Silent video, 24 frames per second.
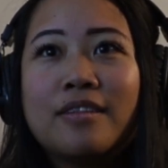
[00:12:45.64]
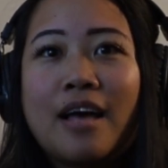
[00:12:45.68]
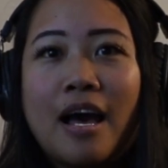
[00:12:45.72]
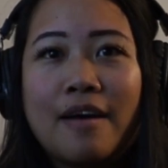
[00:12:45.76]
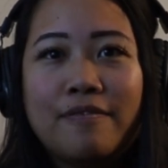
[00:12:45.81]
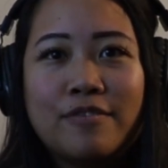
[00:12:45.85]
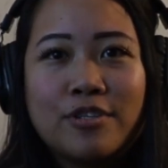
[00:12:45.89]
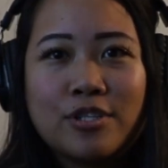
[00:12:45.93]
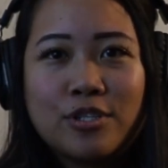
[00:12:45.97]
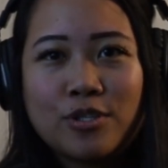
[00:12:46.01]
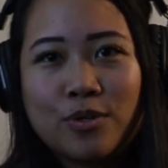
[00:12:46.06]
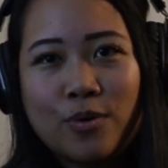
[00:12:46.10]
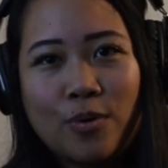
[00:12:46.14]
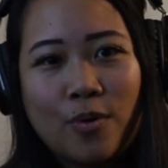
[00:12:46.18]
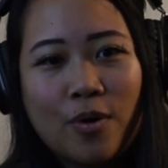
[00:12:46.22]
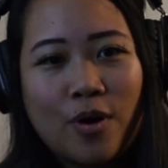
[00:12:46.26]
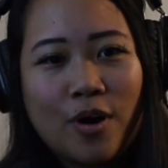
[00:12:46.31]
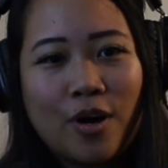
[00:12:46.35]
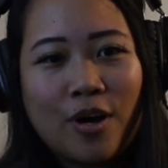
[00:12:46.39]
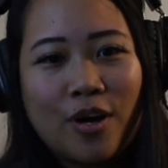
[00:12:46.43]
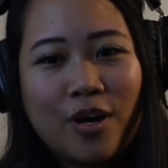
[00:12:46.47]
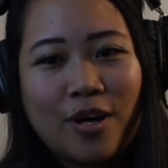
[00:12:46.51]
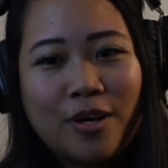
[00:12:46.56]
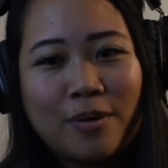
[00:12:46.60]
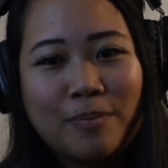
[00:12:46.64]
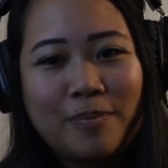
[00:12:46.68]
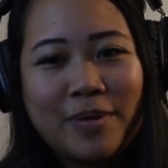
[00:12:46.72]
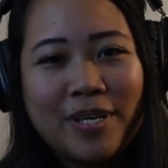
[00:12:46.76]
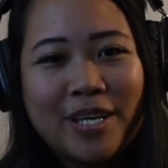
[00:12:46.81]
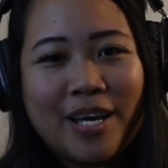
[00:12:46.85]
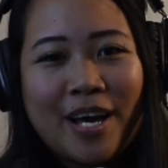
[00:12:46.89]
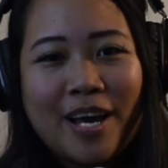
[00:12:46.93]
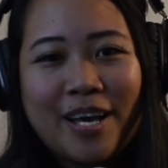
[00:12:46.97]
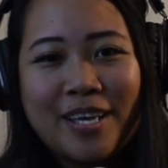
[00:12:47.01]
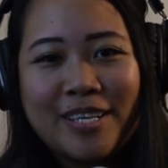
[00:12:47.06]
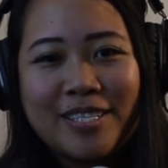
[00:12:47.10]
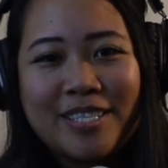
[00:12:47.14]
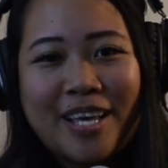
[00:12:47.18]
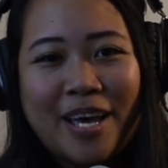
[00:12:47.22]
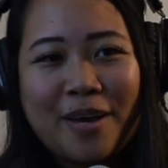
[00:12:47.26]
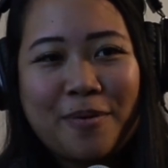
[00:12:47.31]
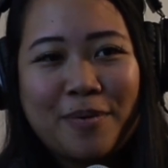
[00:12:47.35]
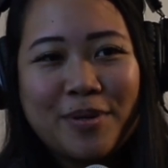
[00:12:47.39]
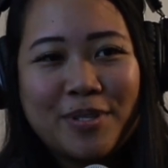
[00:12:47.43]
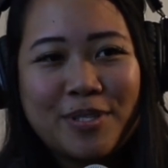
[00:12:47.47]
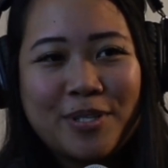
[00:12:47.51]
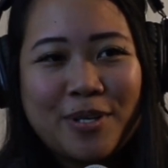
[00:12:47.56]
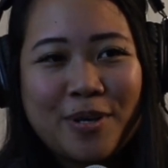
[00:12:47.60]
left school because I
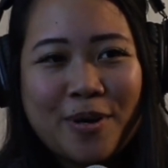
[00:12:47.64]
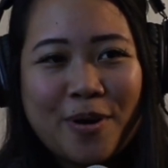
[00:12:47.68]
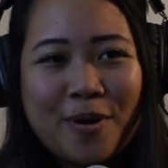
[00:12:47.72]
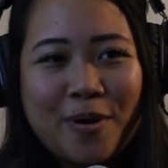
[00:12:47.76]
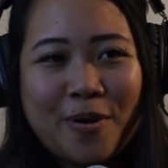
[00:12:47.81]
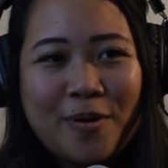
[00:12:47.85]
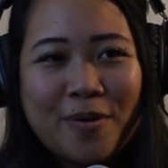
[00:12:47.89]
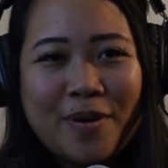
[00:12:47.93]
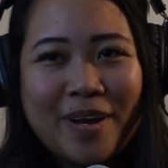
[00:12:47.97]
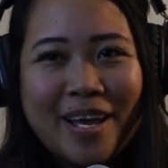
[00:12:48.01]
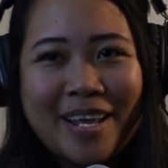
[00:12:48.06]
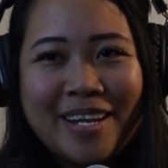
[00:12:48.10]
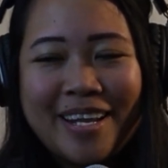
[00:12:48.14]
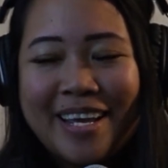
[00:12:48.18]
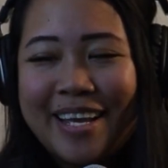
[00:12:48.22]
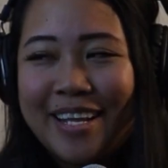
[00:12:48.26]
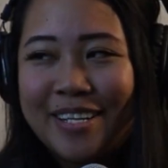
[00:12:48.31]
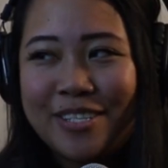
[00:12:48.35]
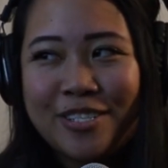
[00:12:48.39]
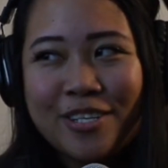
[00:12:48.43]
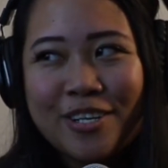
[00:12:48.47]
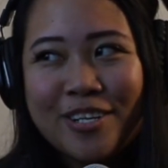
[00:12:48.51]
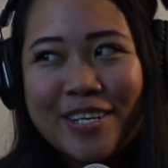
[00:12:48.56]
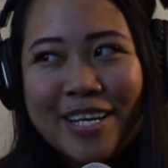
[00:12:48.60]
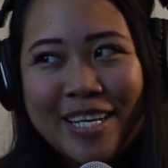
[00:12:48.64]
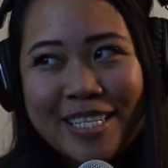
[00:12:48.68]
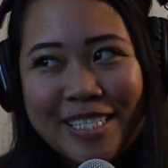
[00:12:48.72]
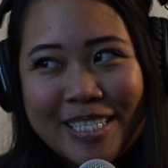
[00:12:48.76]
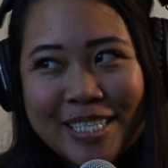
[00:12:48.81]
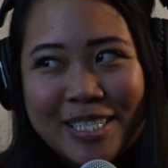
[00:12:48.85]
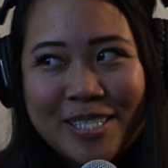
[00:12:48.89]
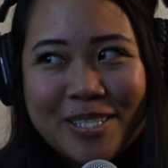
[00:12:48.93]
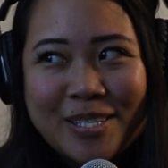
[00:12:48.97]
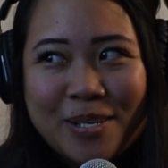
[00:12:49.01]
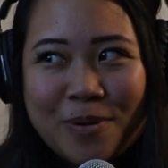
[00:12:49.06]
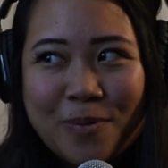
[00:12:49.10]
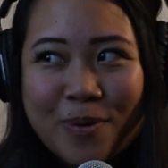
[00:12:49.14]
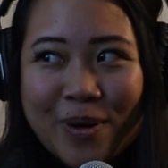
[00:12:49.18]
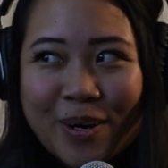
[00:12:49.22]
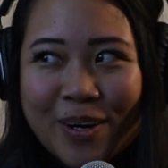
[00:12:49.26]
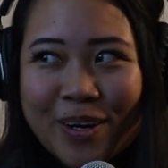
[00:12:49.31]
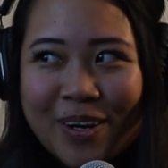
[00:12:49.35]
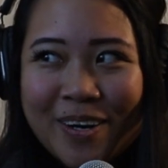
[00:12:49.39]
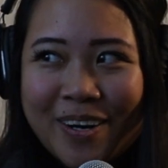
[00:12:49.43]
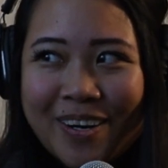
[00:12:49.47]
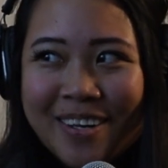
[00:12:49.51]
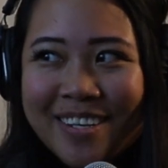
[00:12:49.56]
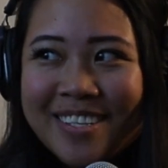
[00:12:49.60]
went to an intern at Disney
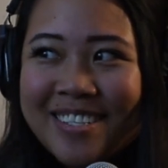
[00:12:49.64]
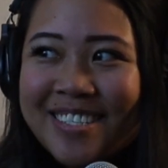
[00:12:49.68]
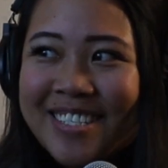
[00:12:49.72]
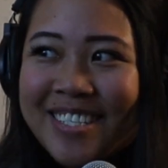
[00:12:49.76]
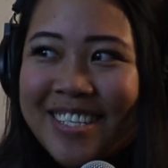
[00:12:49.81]
World.